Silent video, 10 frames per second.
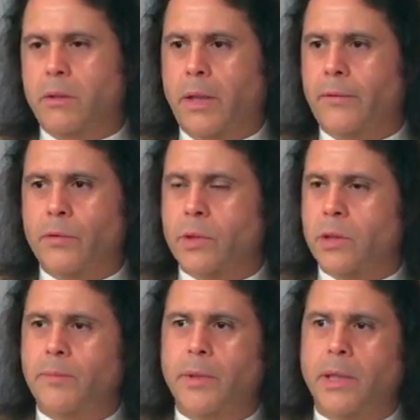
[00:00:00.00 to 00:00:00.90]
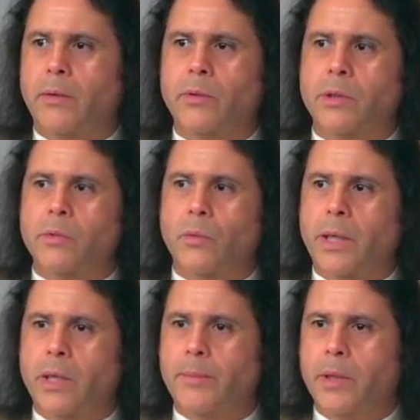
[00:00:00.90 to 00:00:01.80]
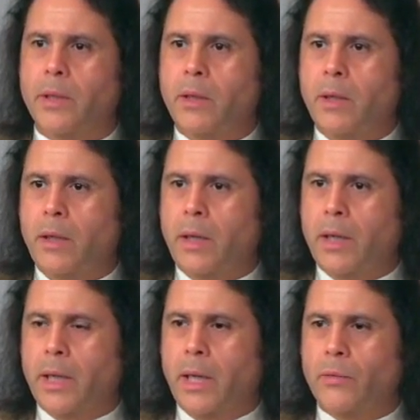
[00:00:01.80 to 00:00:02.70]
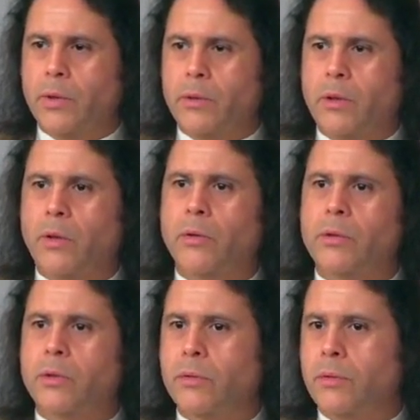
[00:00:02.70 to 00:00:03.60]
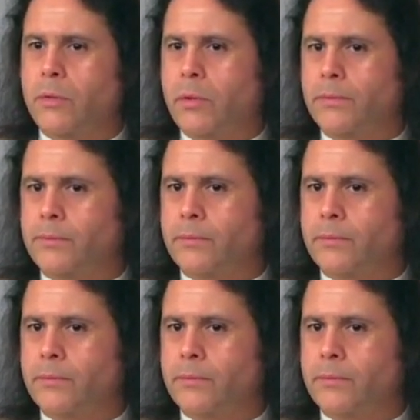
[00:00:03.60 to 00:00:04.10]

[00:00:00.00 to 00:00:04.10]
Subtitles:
after sleeping, and I would just wake up, and I would go to